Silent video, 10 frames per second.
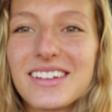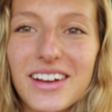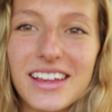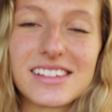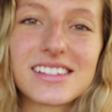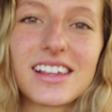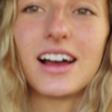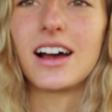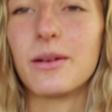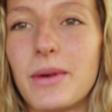Anyways,
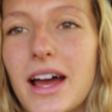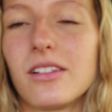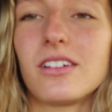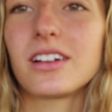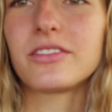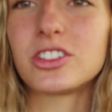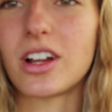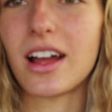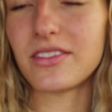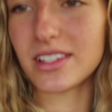um, how long of a
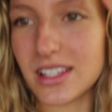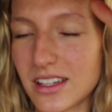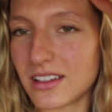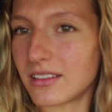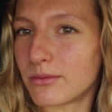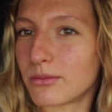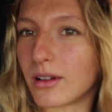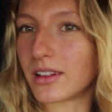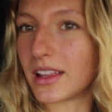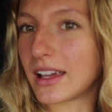drive is it?
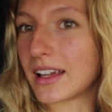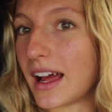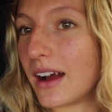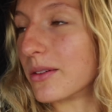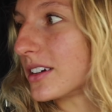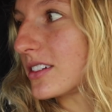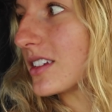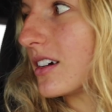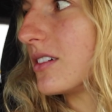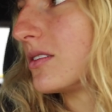Probably like an hour or
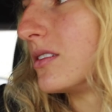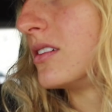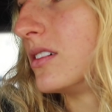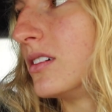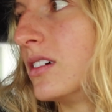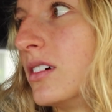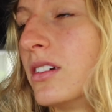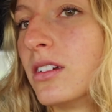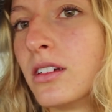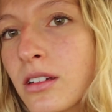so? More
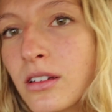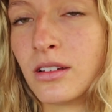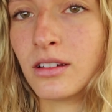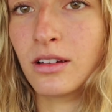than an hour.